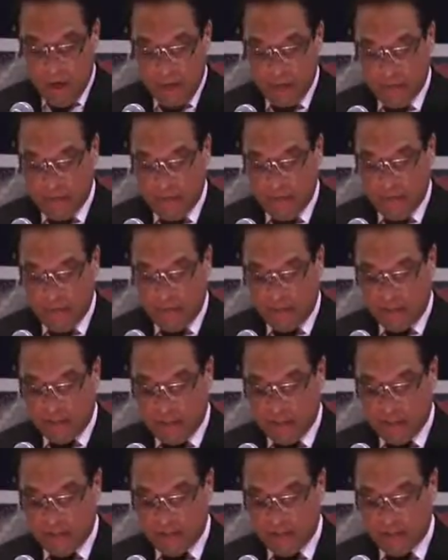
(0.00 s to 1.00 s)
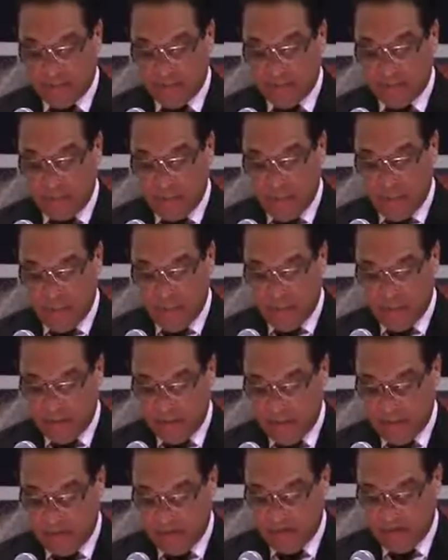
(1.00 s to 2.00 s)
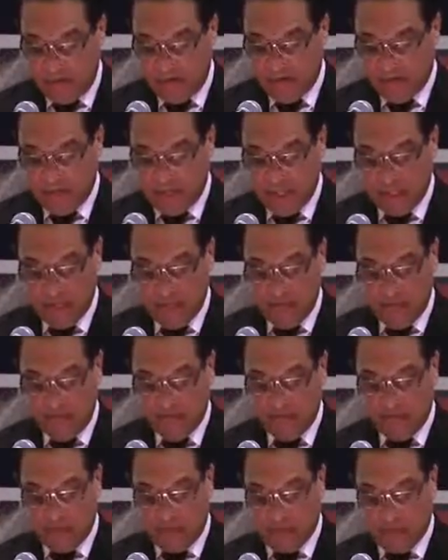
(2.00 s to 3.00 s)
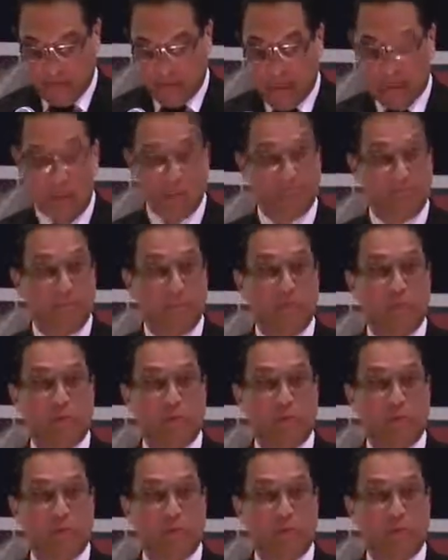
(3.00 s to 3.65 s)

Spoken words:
A new type of partnership is required if government and private enterprise are